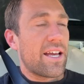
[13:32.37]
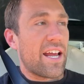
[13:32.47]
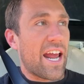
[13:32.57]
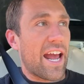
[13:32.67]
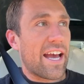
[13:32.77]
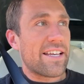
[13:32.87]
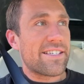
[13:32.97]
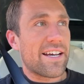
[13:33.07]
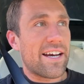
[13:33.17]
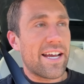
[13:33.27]
And,
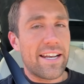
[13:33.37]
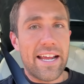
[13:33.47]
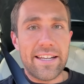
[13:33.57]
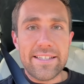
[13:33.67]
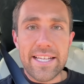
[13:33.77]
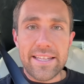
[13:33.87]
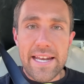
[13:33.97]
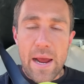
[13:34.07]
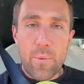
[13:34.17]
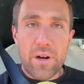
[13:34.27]
uh, and, and let's get the
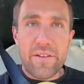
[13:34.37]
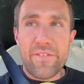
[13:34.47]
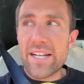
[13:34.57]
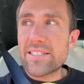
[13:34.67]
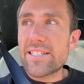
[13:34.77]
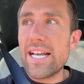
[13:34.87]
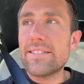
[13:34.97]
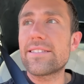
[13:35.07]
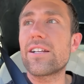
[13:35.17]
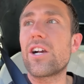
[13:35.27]
network effects of
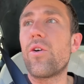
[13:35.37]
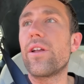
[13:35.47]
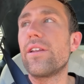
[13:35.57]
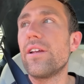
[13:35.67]
Tesla going